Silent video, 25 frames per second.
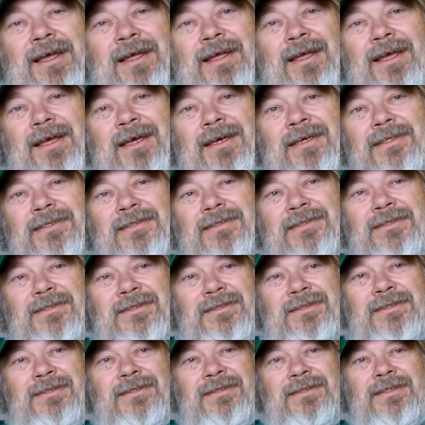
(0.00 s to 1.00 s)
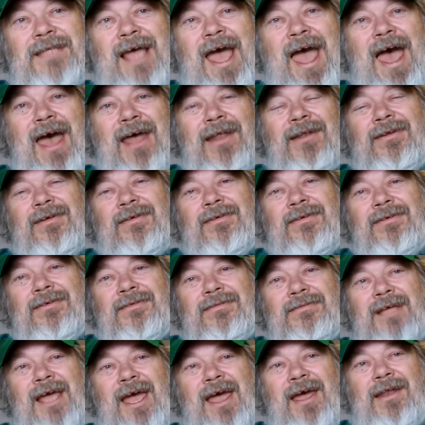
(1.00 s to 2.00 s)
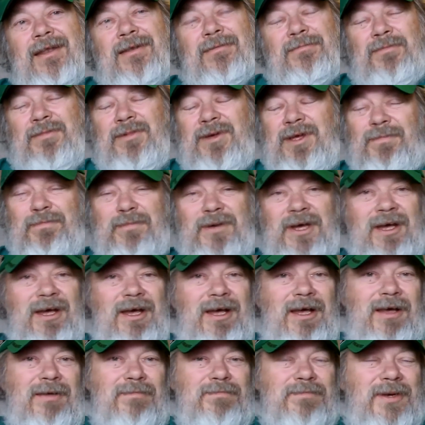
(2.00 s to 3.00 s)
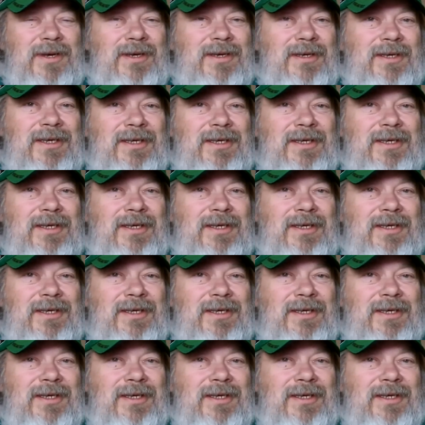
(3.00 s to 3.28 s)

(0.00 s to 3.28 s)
and that had a pump,